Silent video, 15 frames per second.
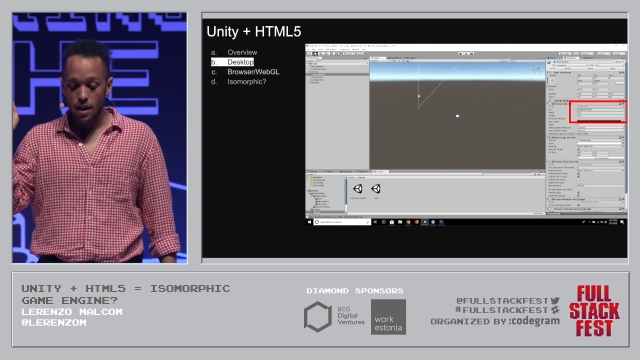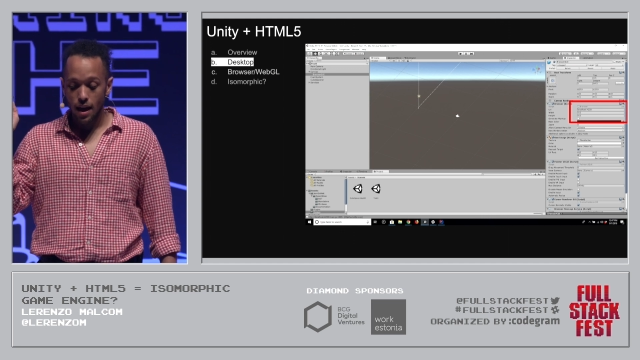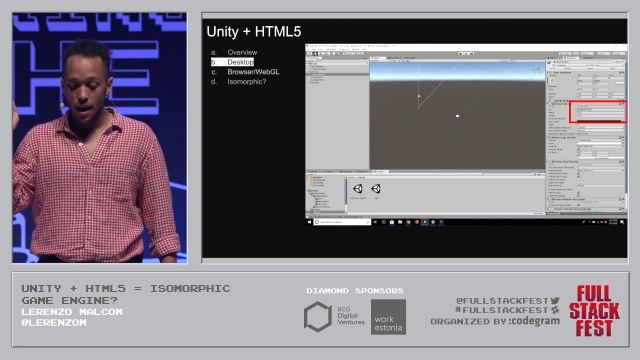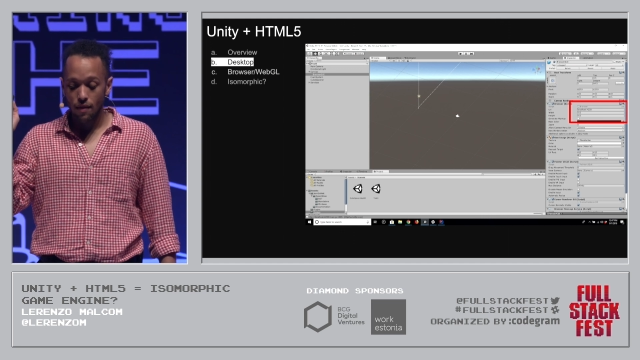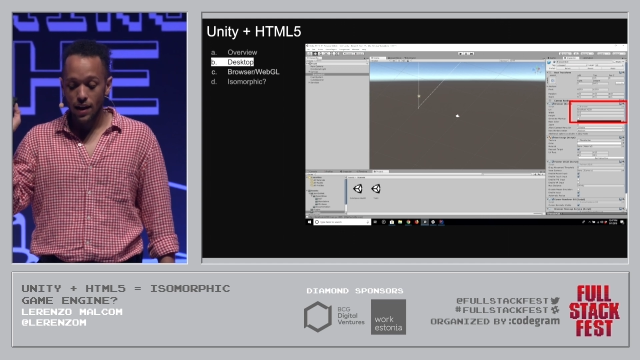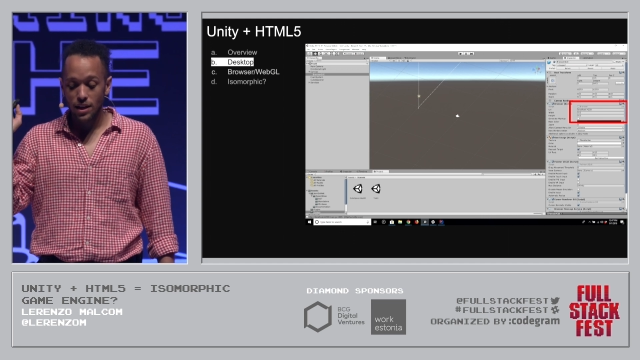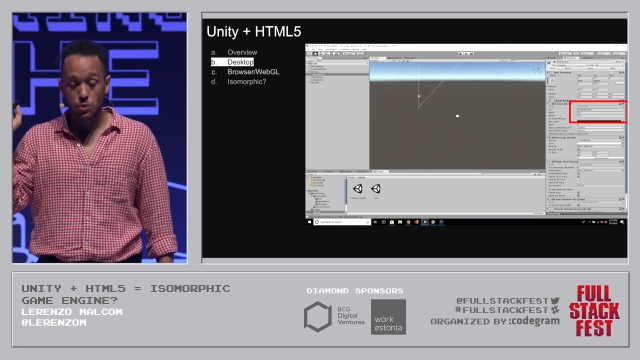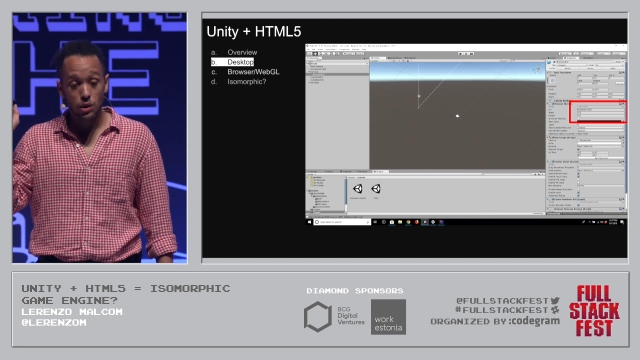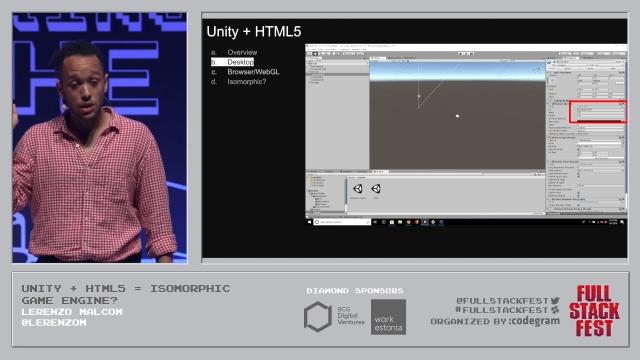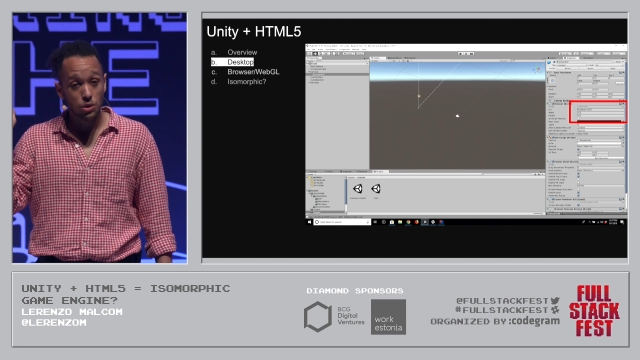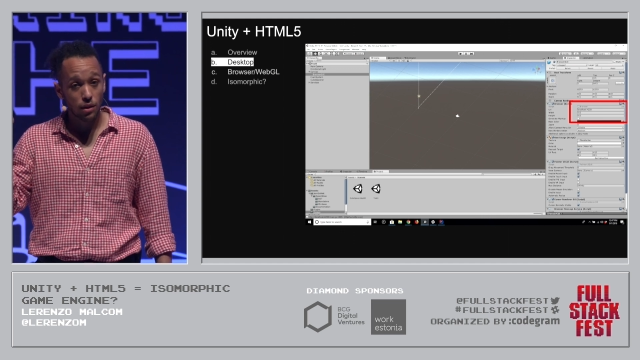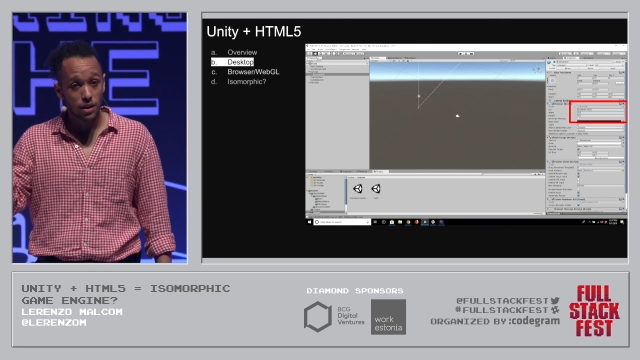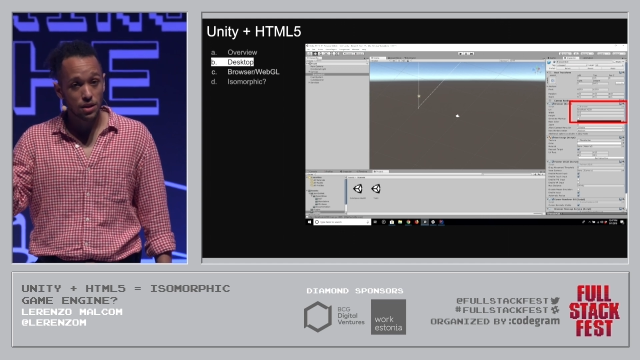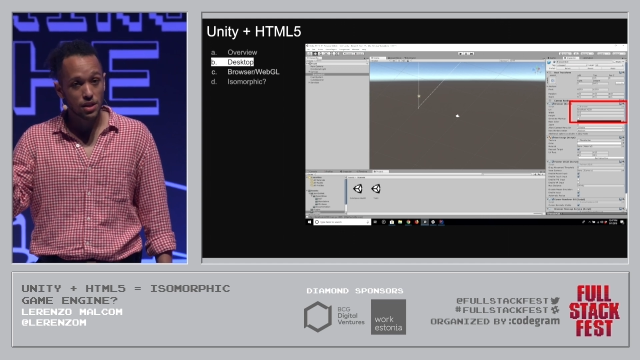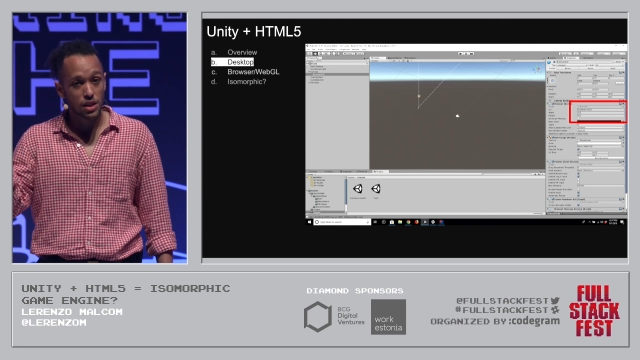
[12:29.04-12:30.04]
And that's what it's
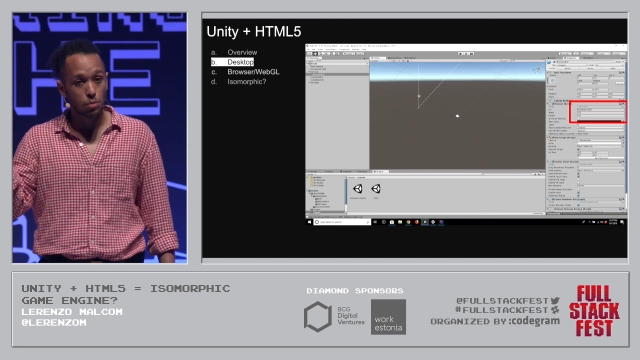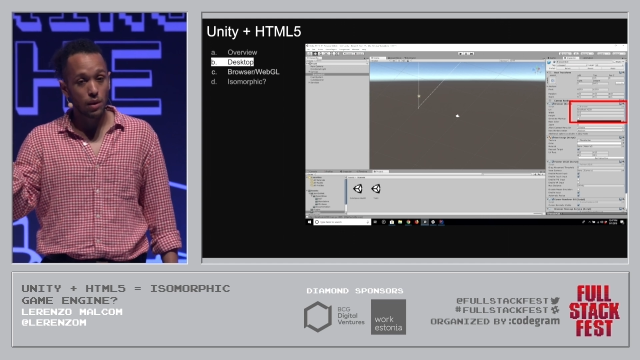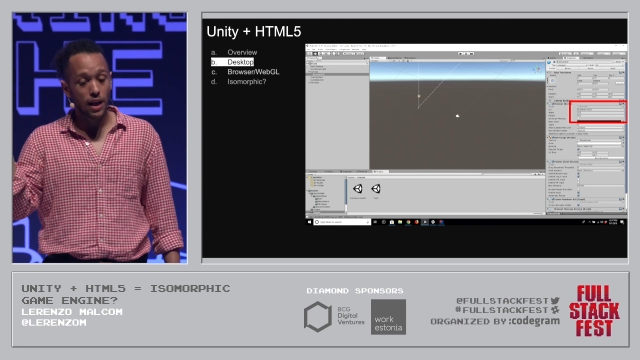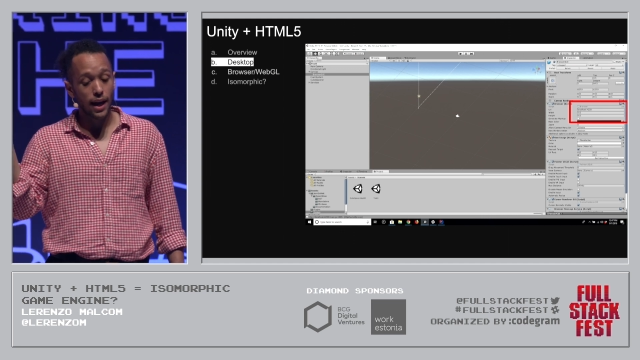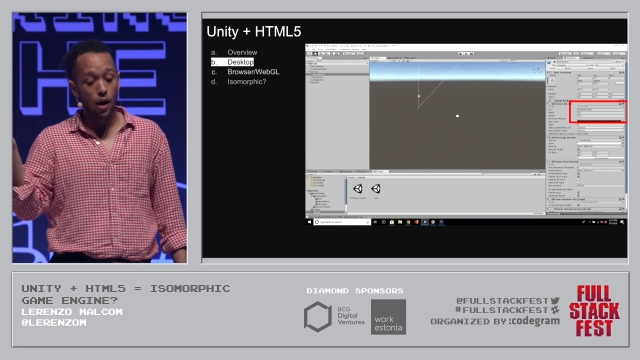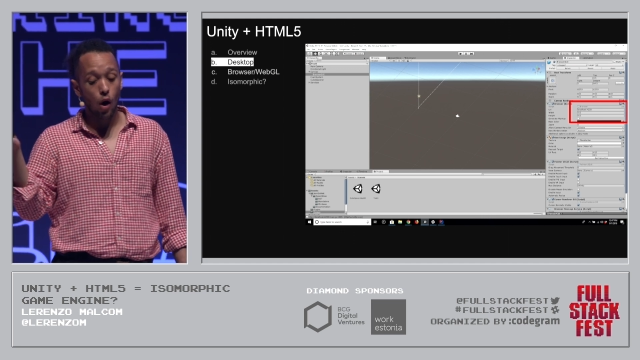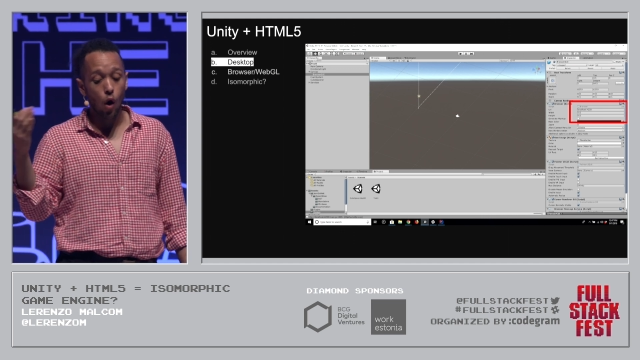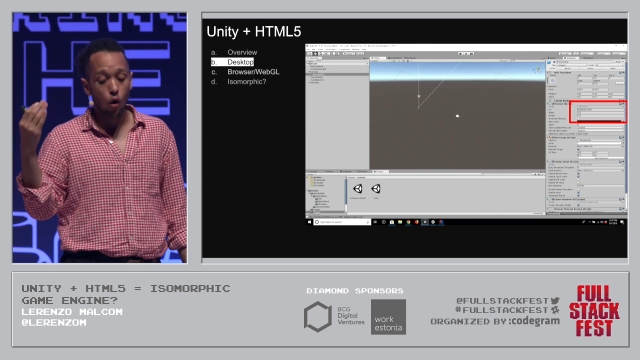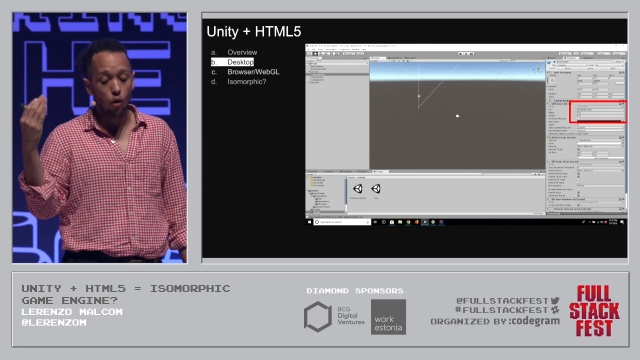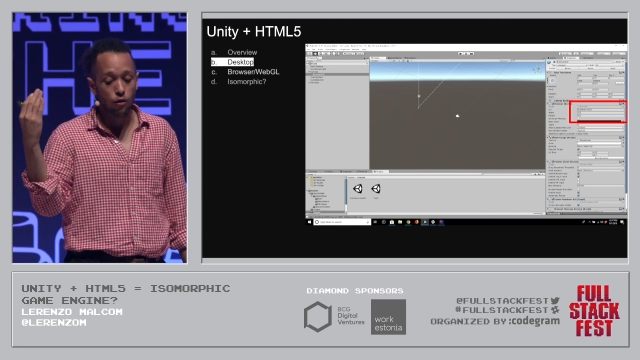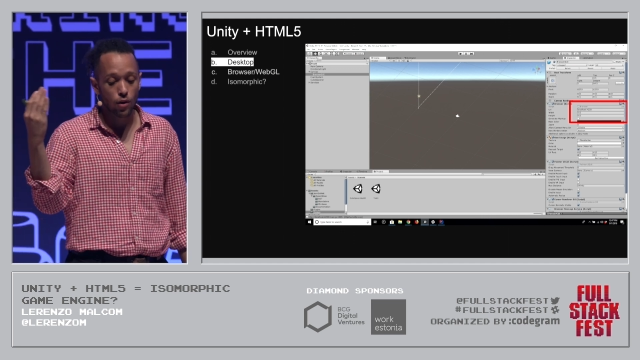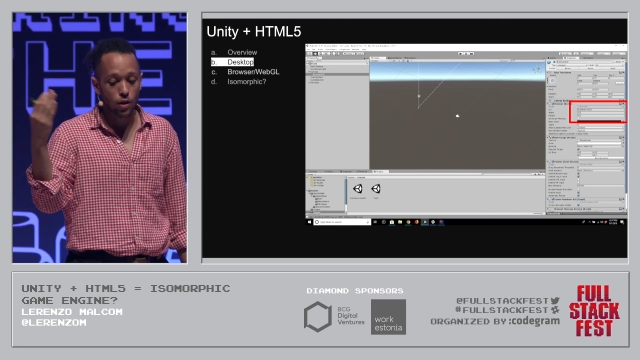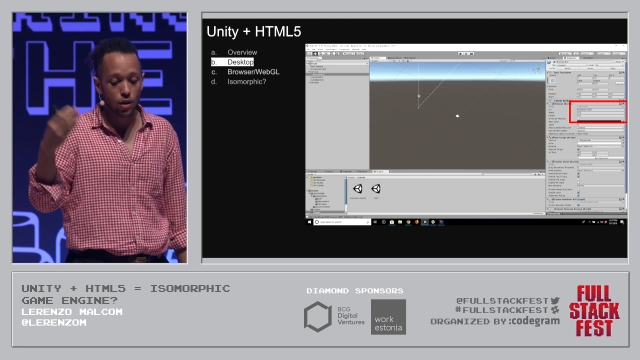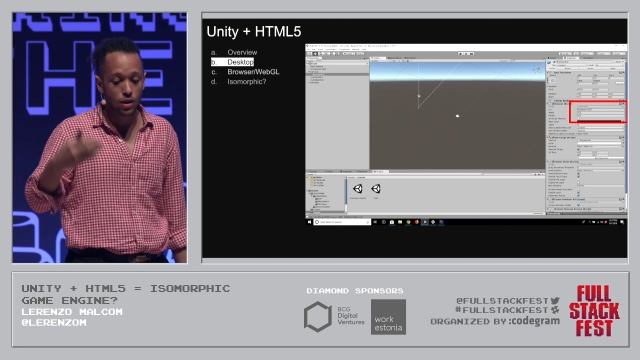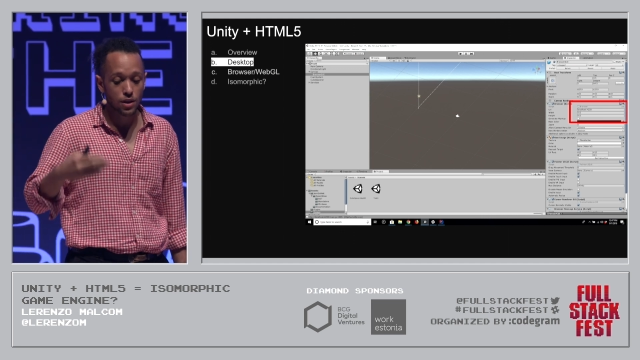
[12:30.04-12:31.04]
going to display
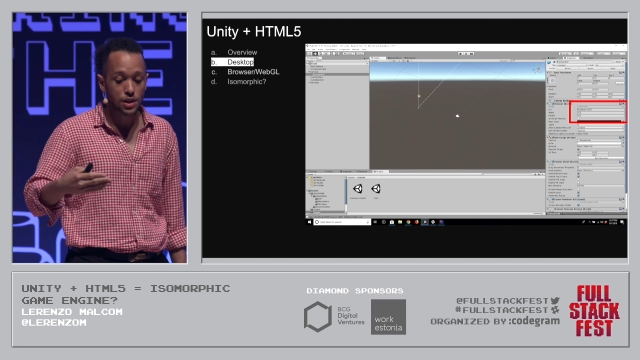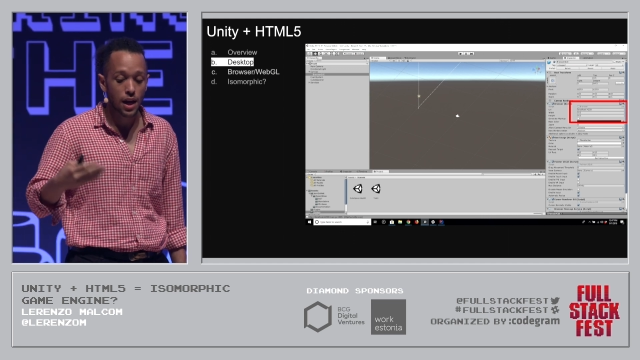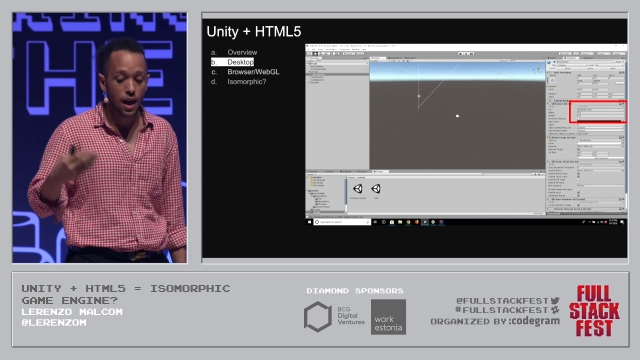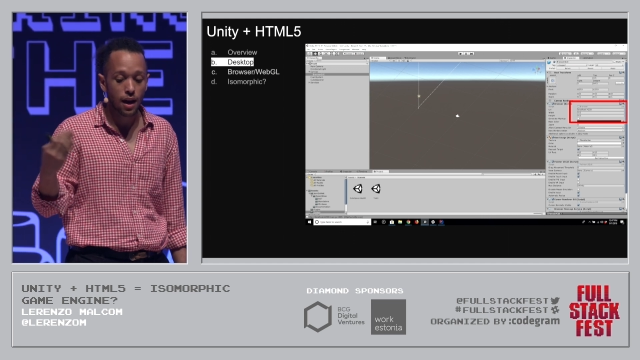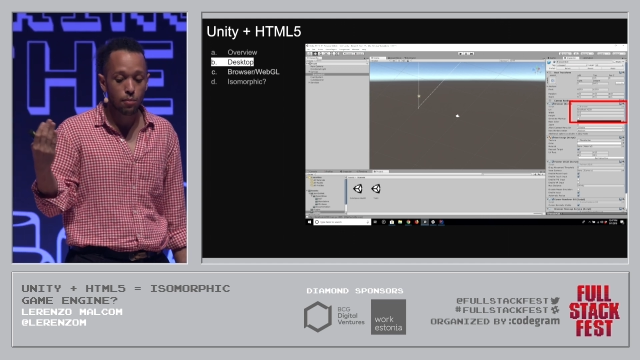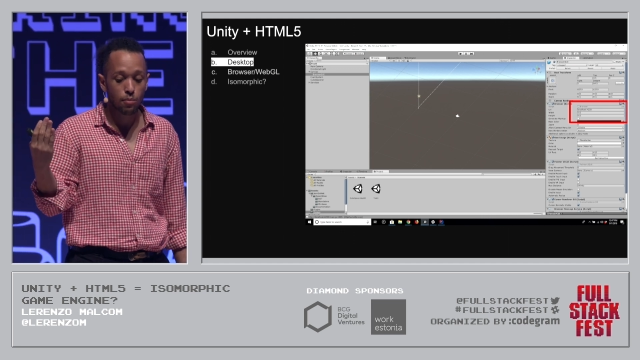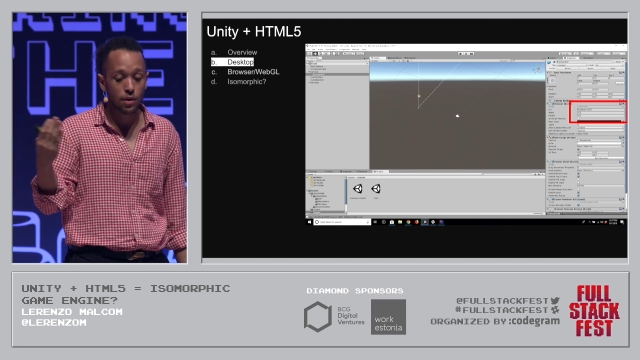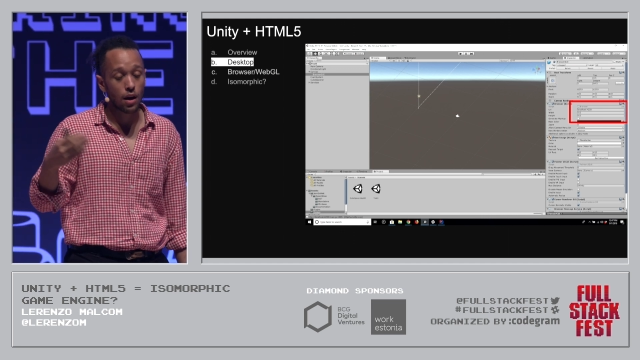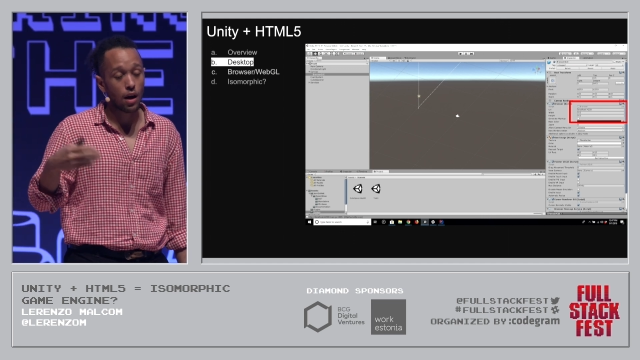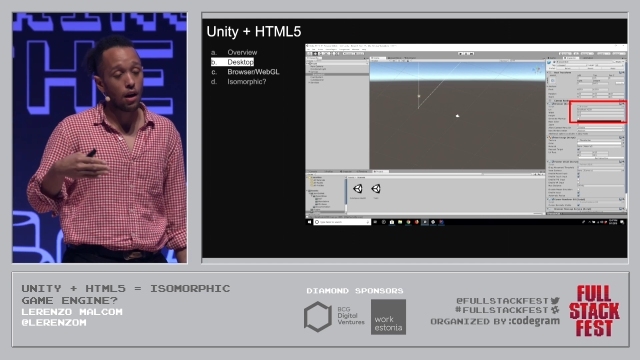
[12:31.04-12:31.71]
over on top